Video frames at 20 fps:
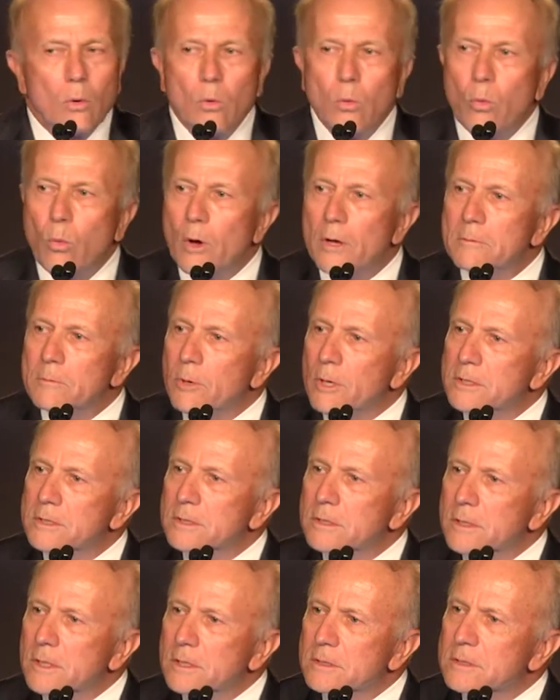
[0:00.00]
One
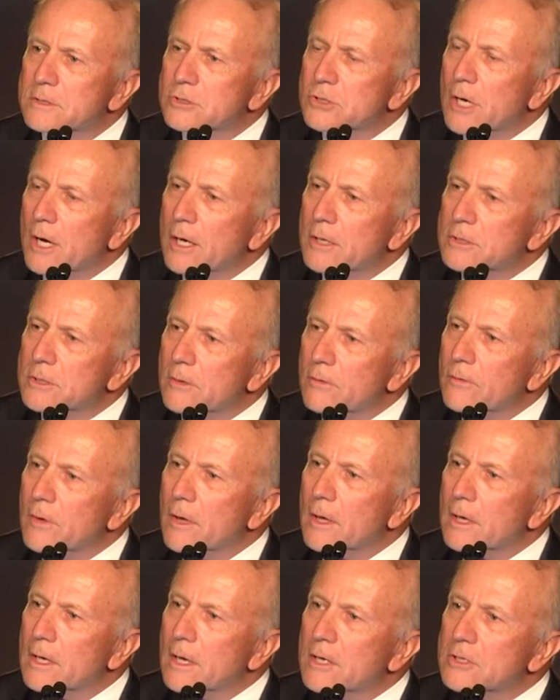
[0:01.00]
president is in charge of
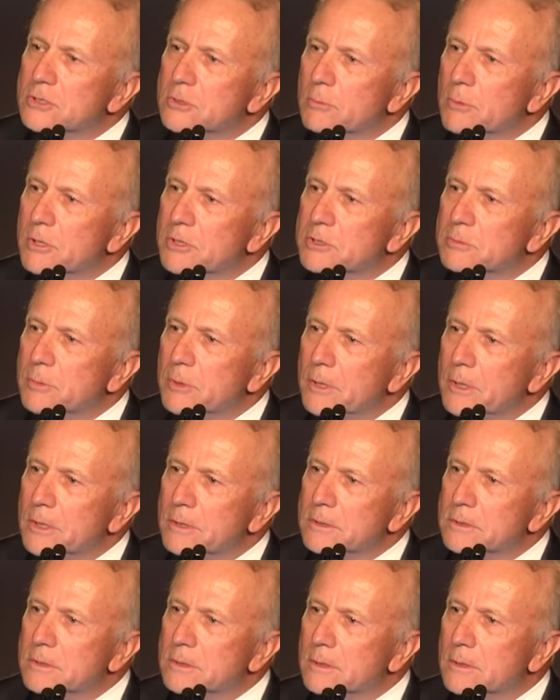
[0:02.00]
customer
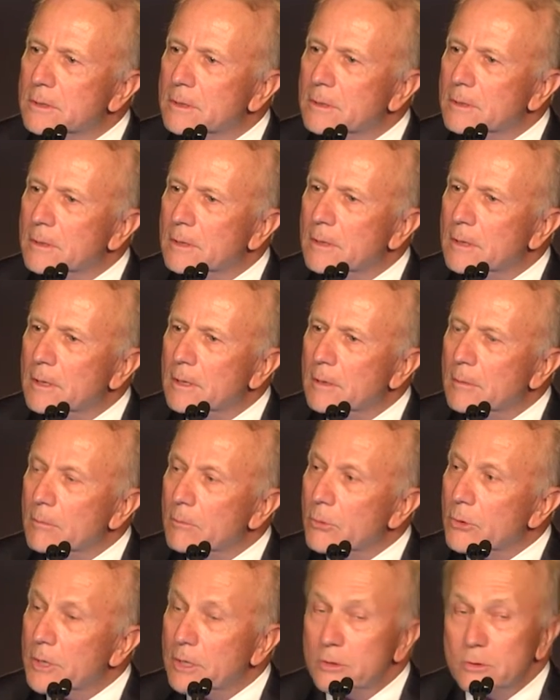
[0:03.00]
experience.
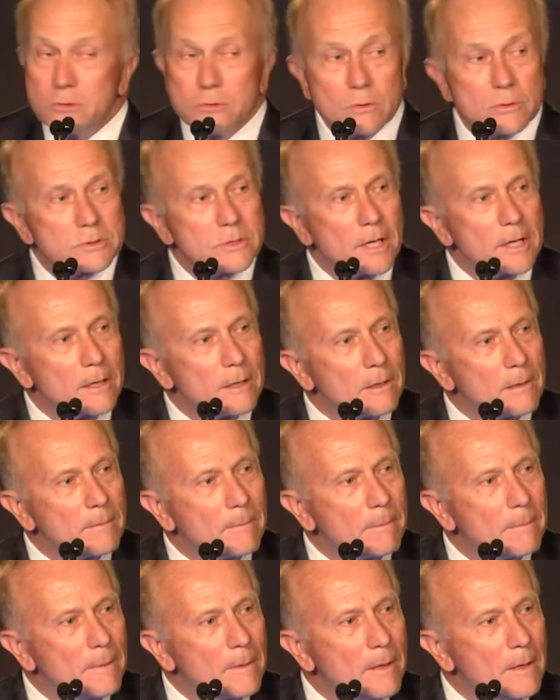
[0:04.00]
Pretty unusual title.
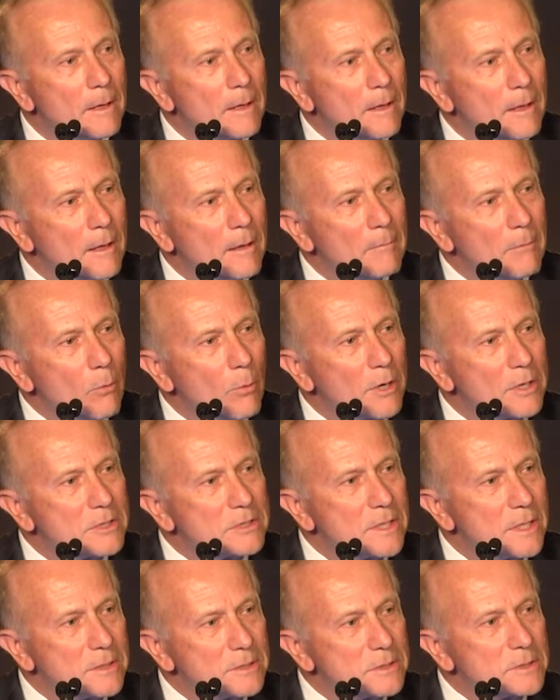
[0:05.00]
But what it
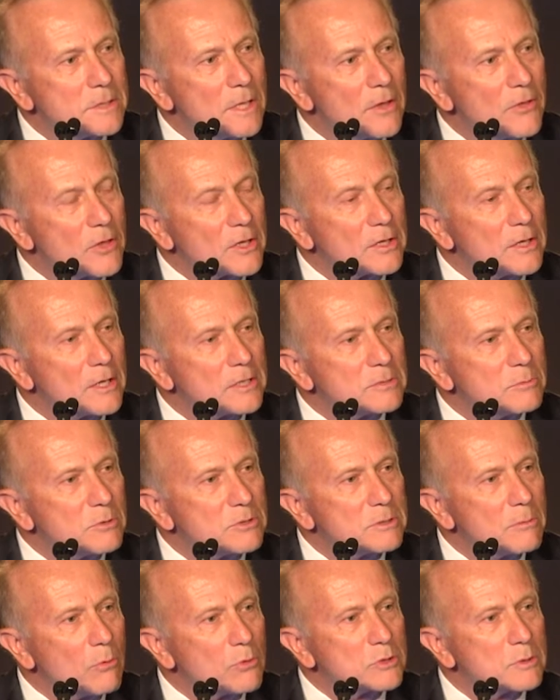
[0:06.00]
says is the customer
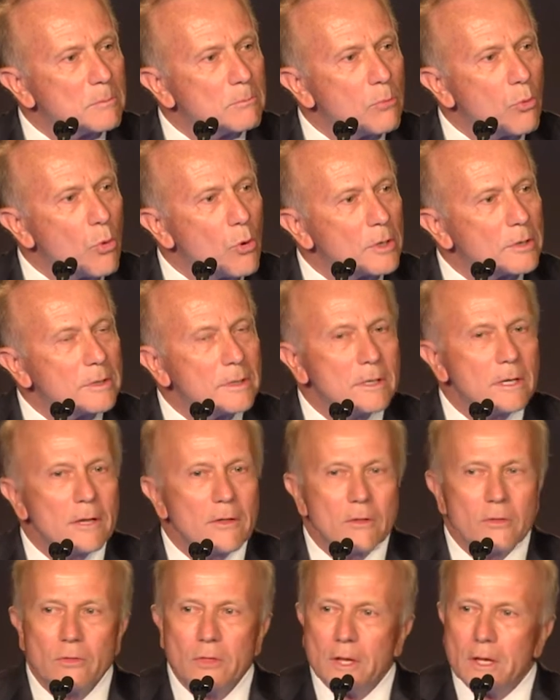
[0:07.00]
is the most important
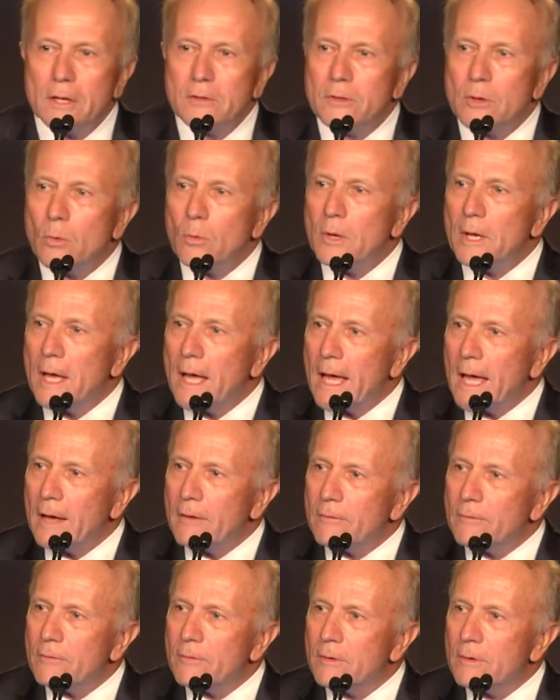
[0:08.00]
thing that we
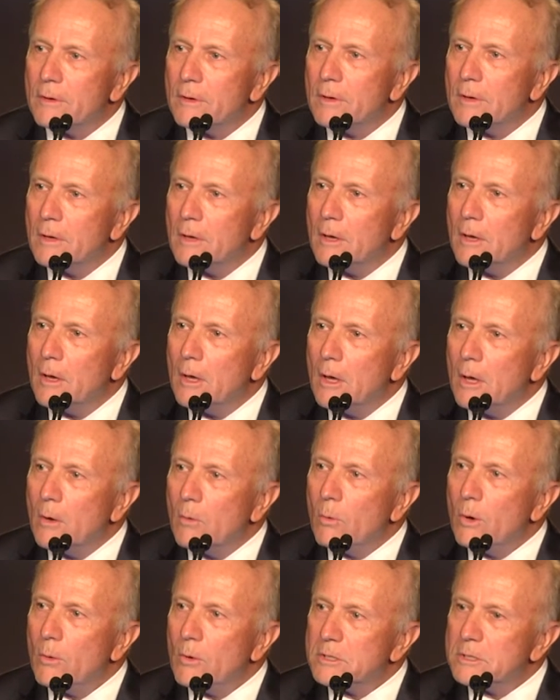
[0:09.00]
have.
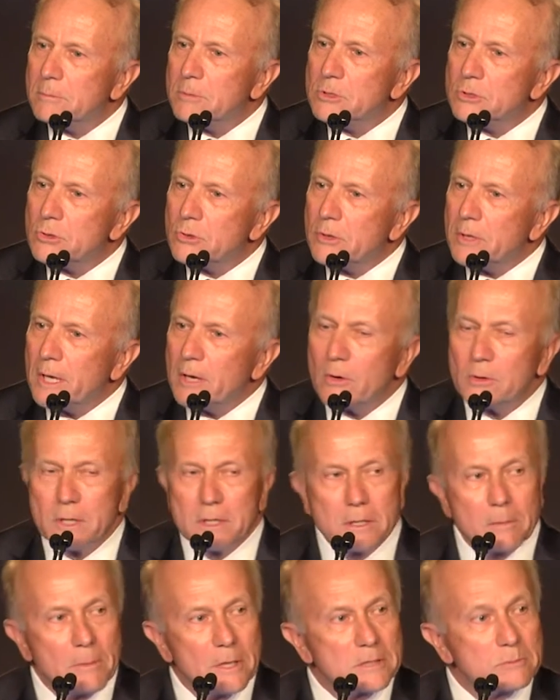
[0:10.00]
We want to be sure that not only
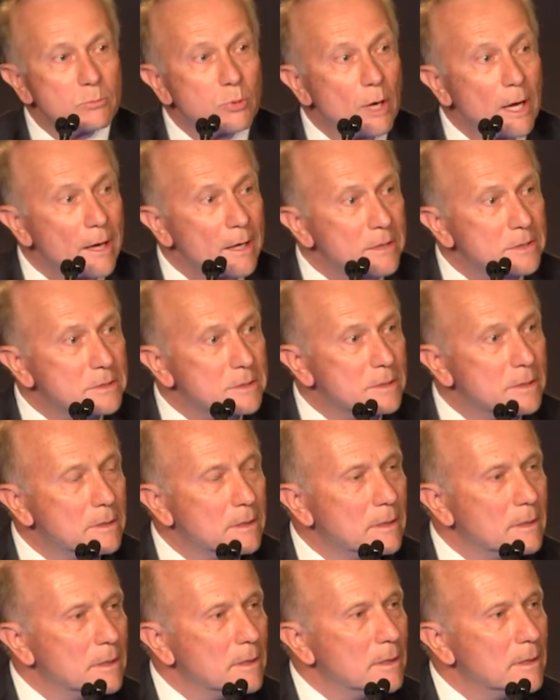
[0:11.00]
get the best products,
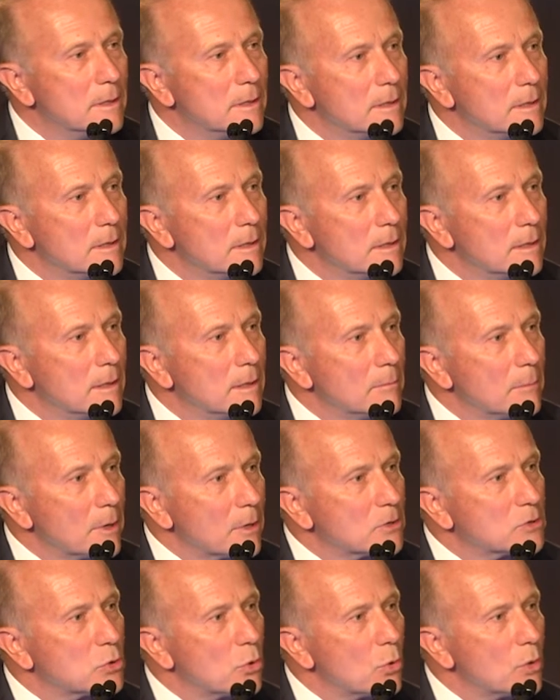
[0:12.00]
but
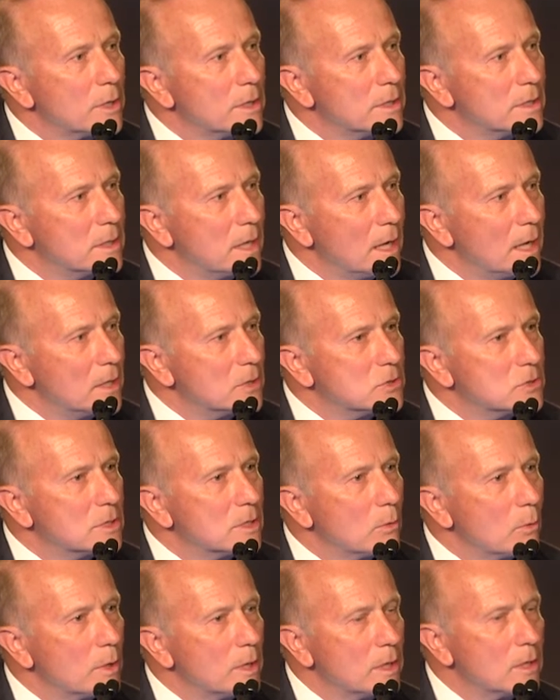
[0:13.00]
are totally engaged
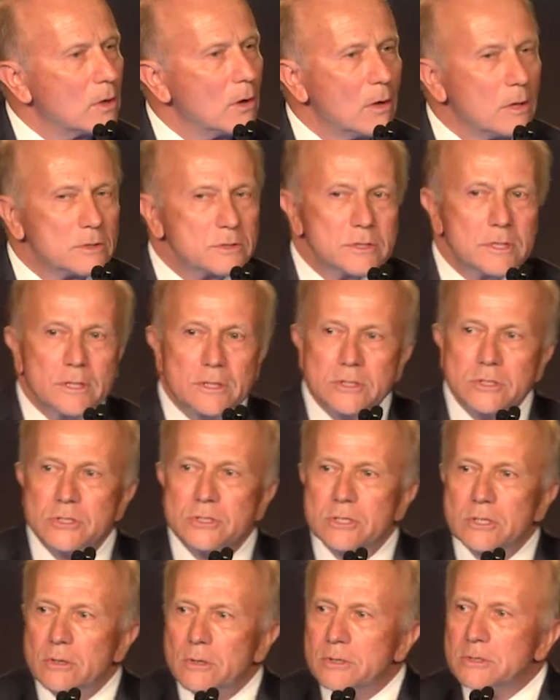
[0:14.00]
in what he calls
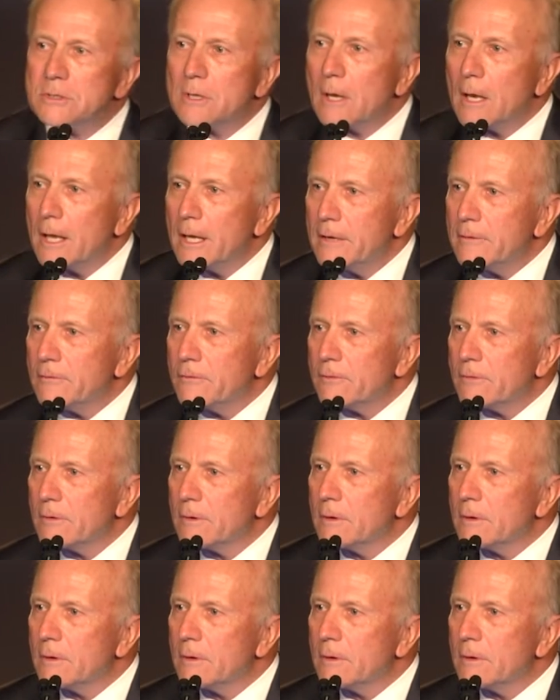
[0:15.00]
Cirrus life.